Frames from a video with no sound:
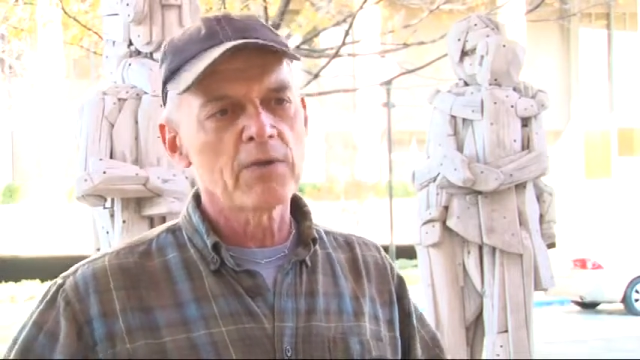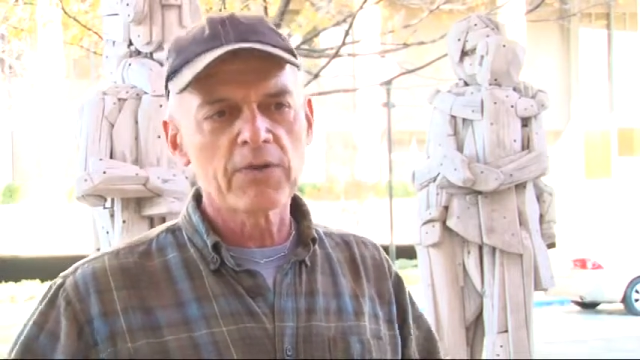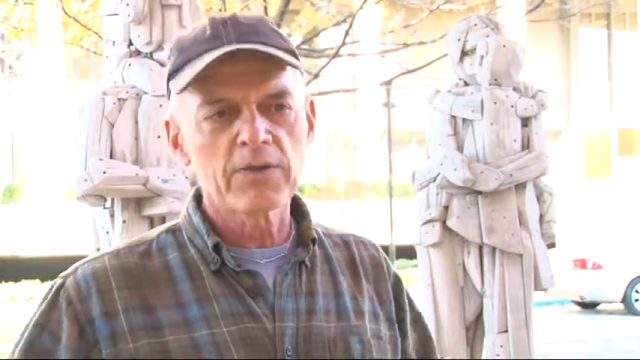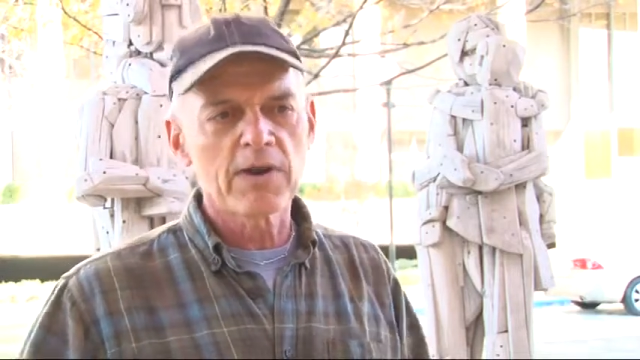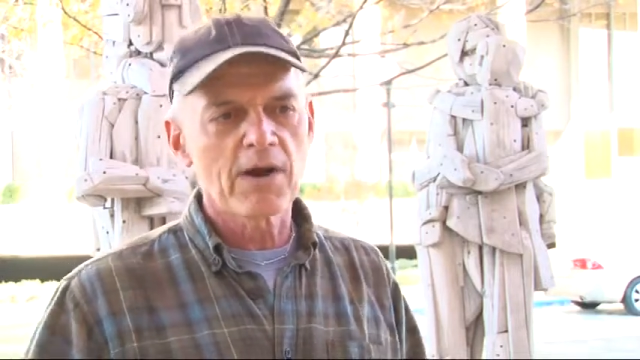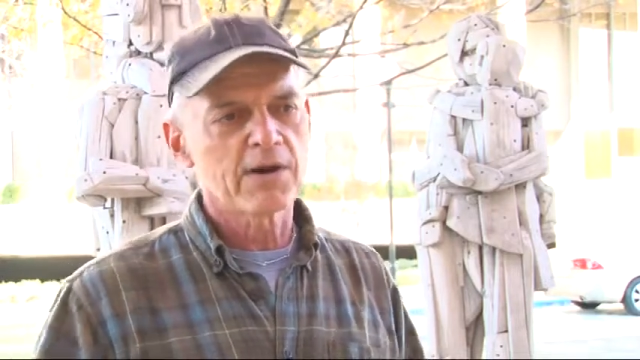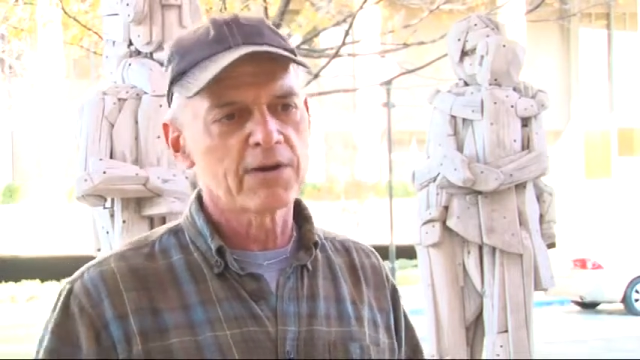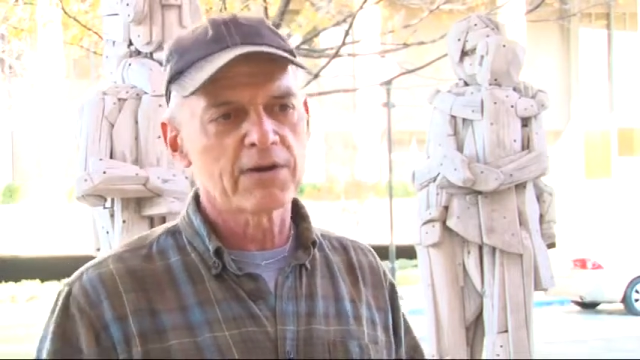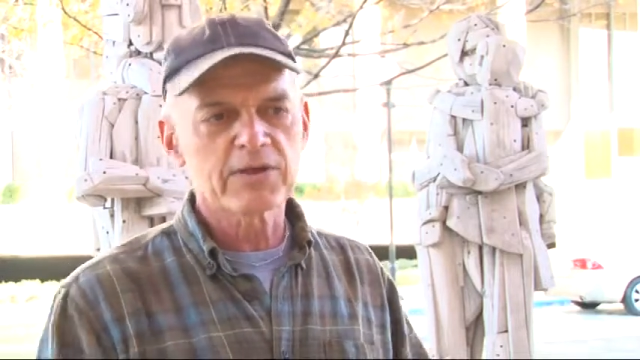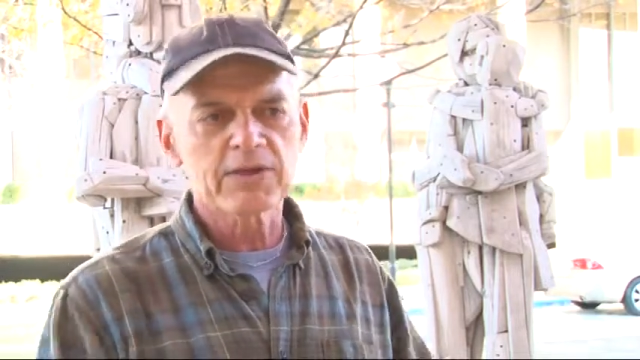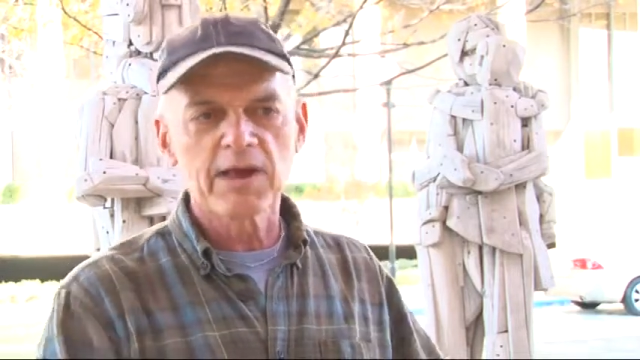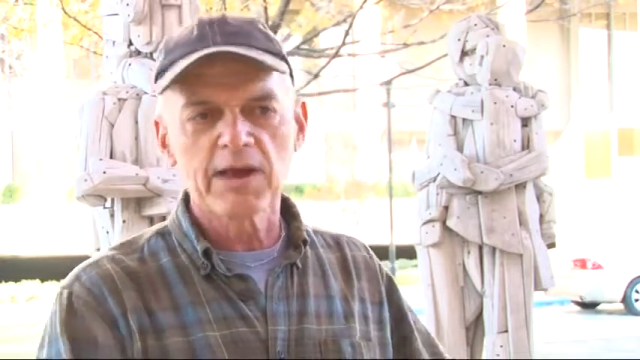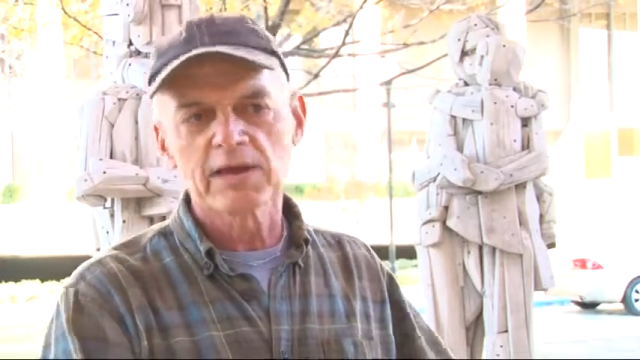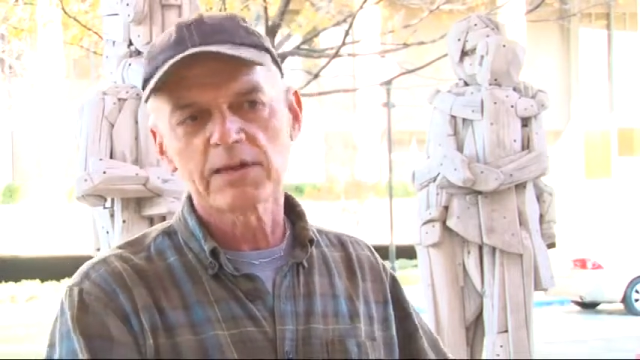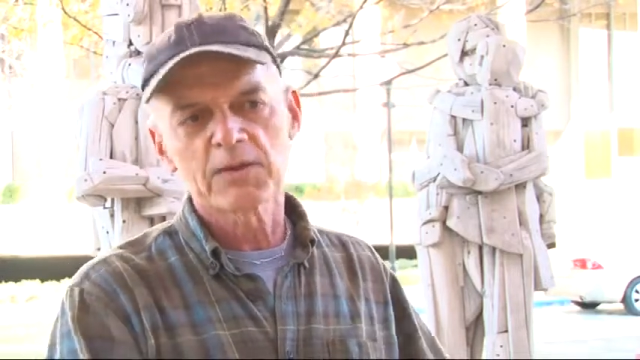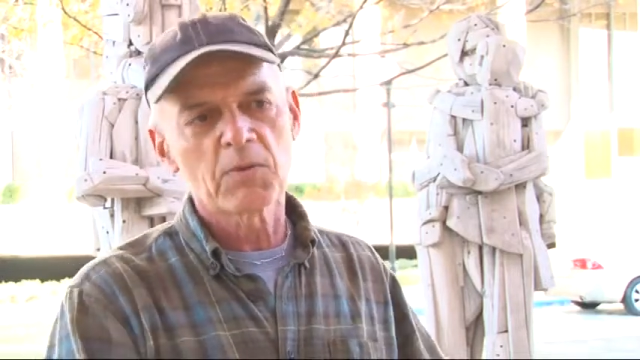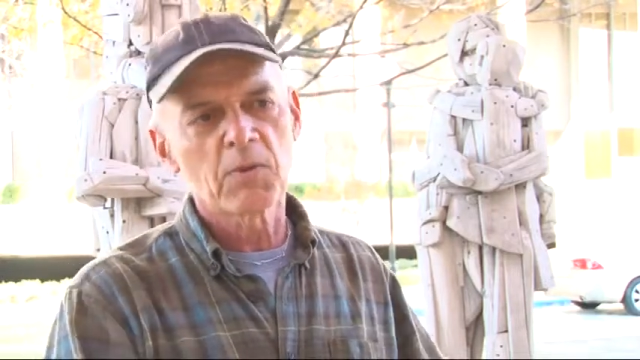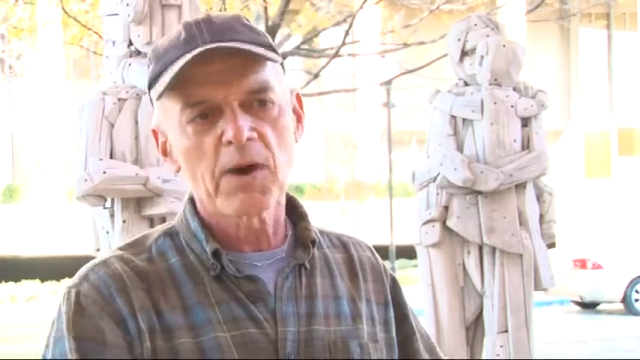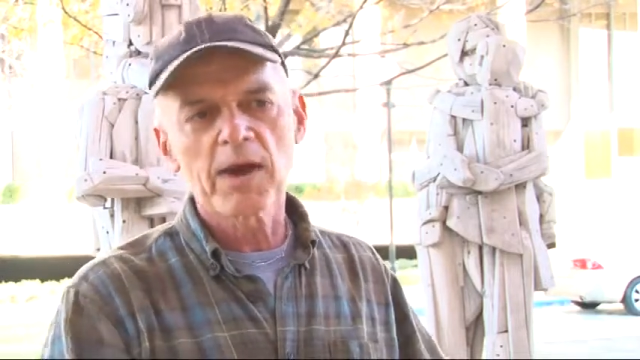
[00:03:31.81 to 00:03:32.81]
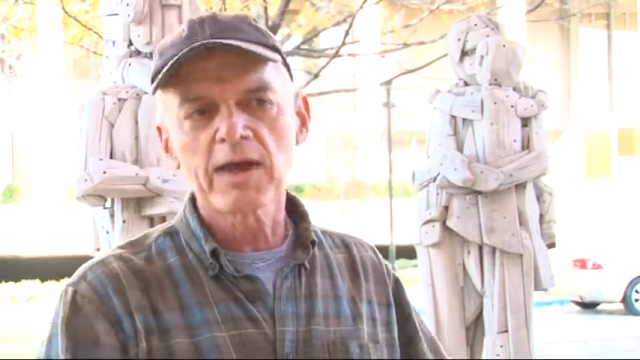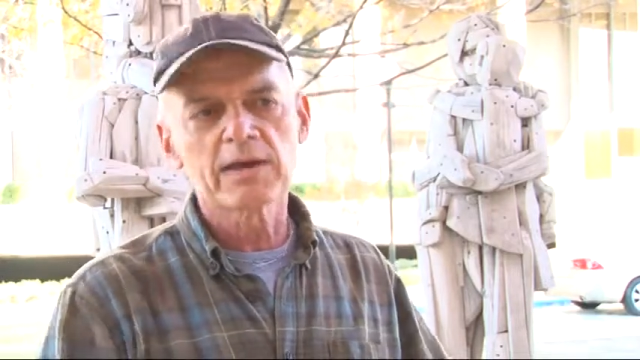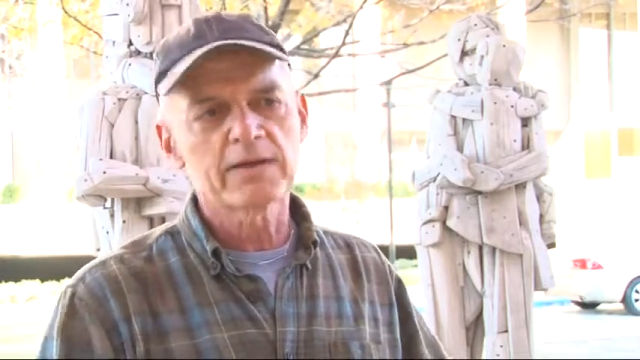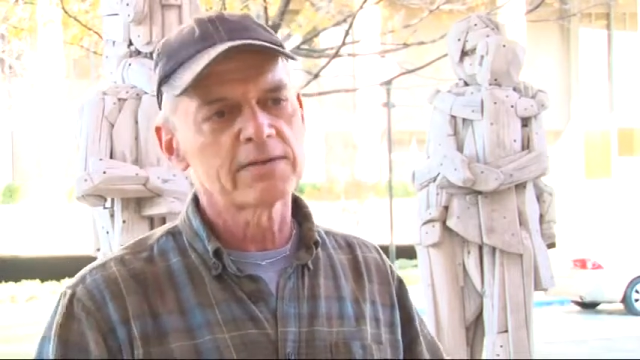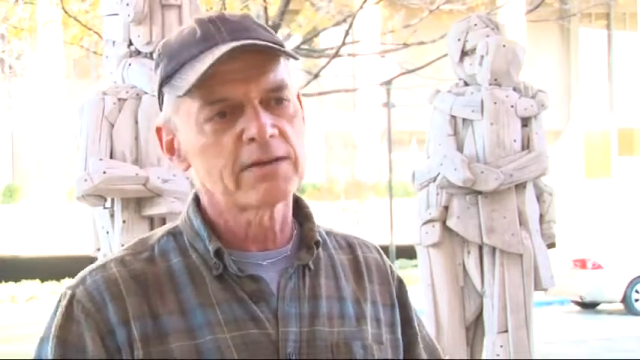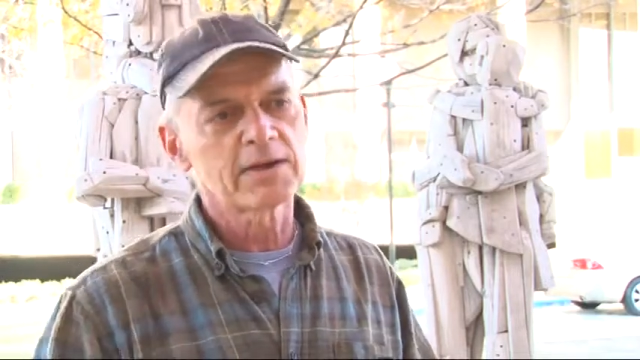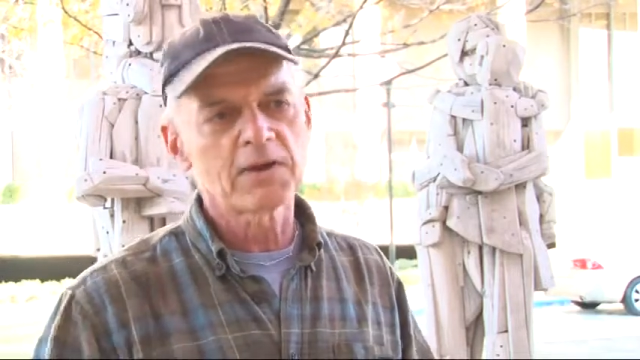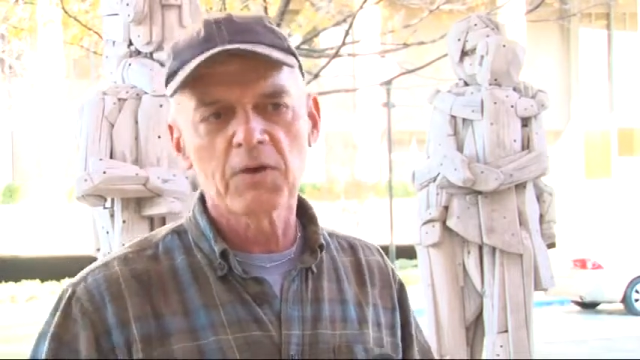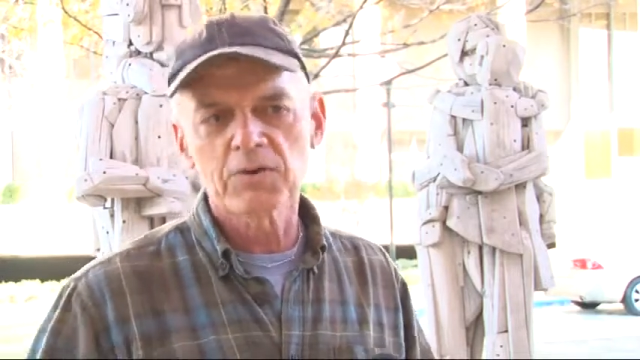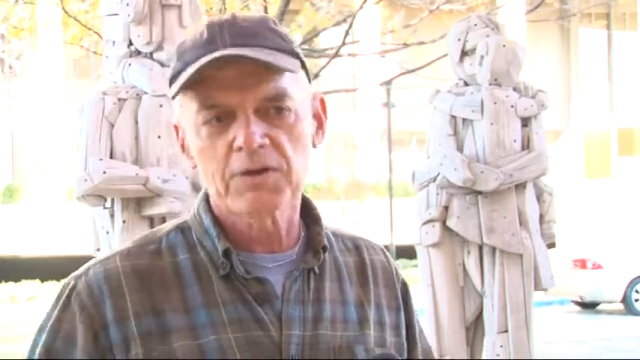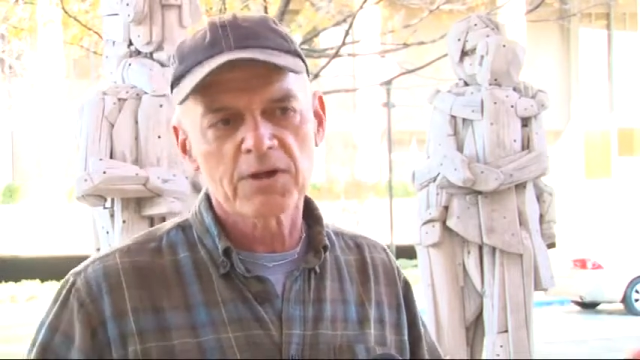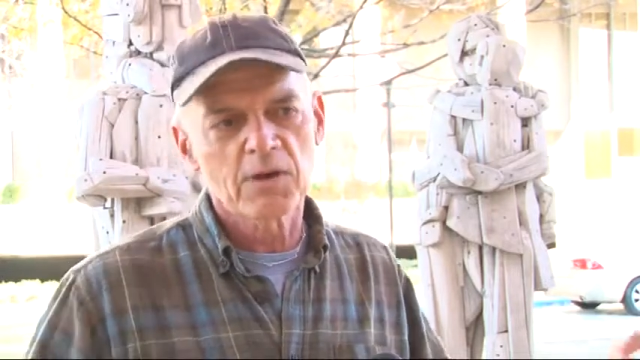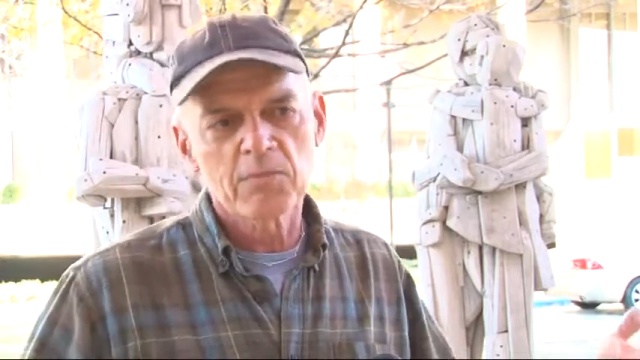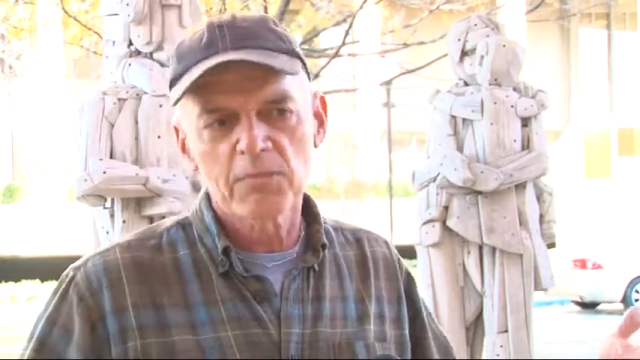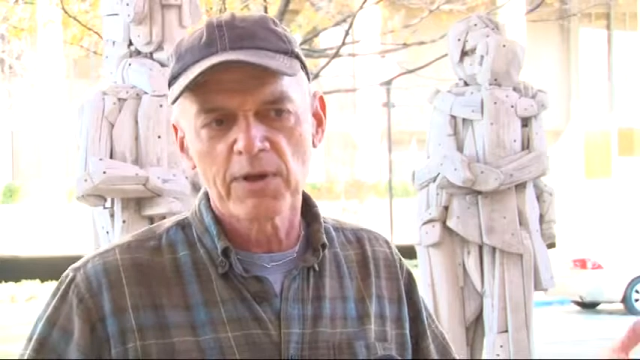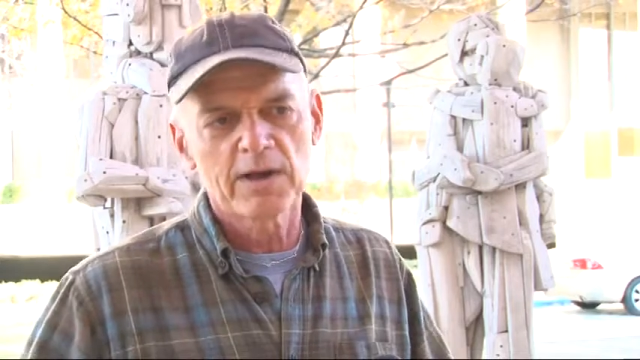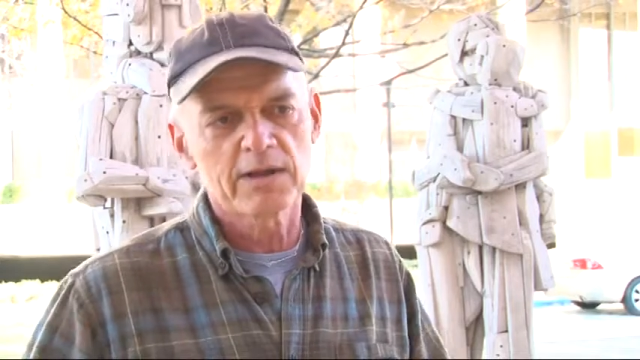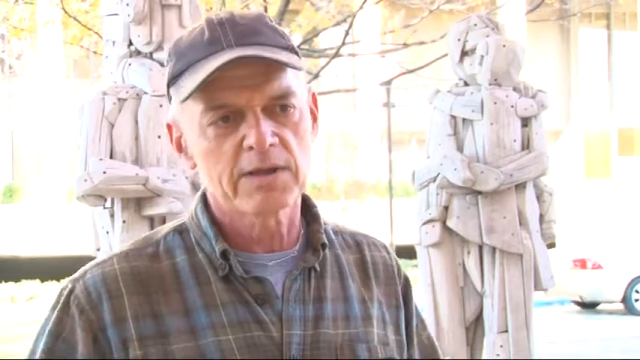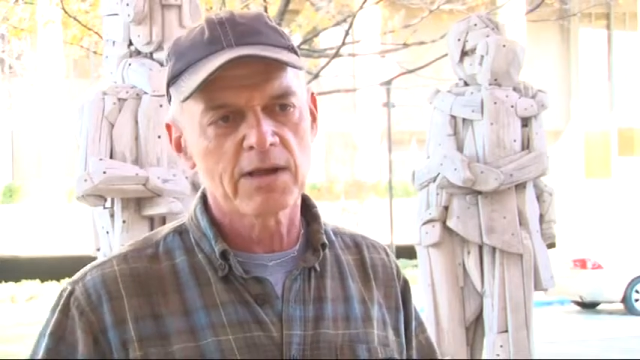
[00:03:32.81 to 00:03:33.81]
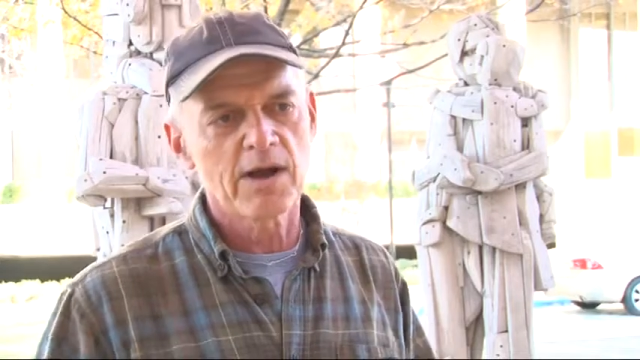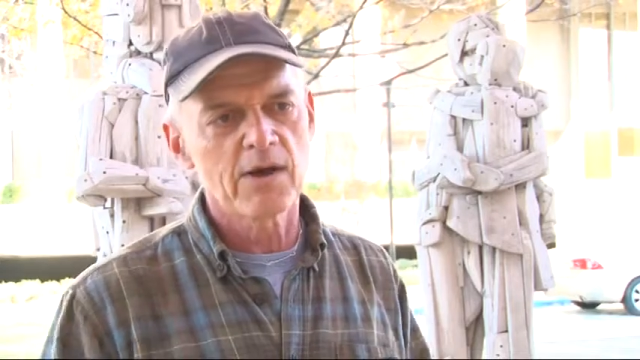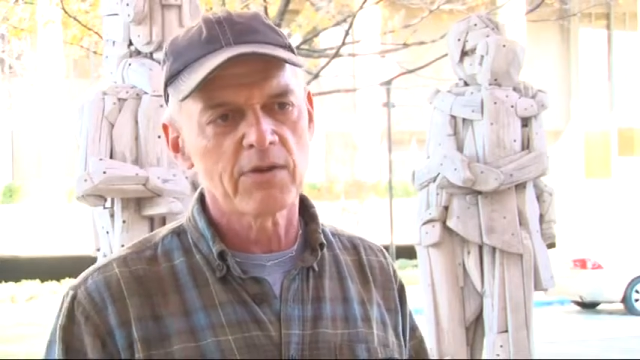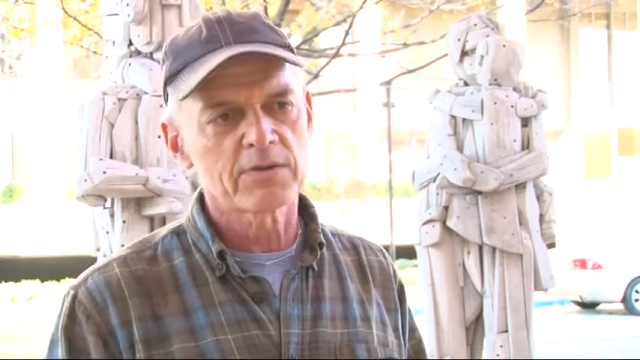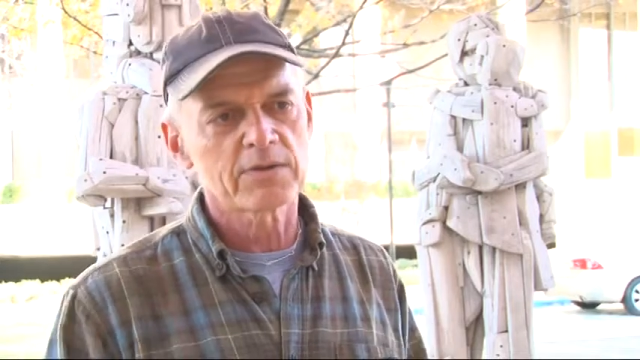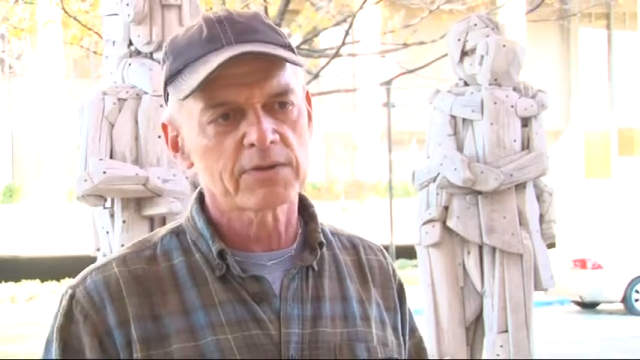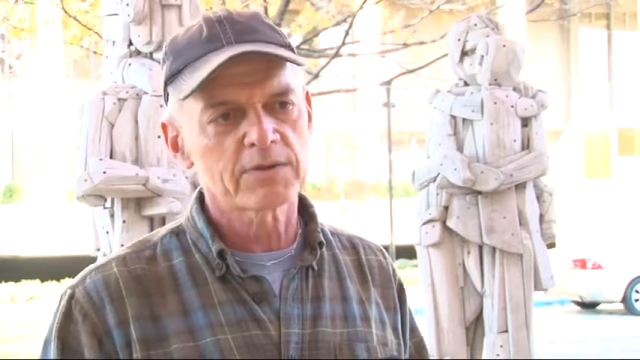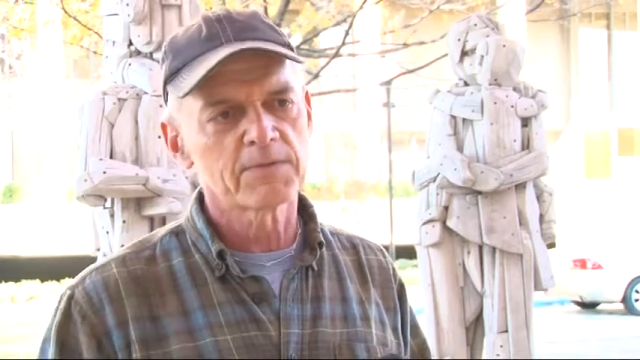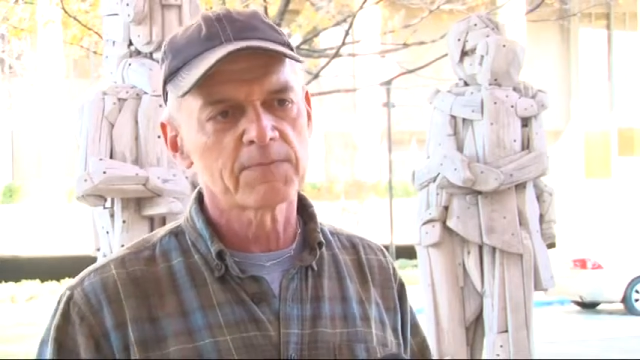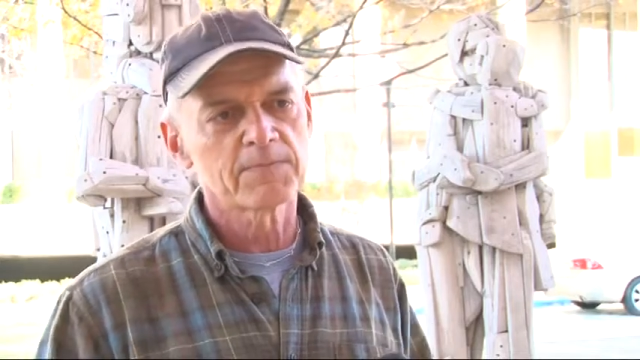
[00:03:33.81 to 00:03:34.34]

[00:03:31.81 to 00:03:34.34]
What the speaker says: and the artists take it away and it goes someplace else.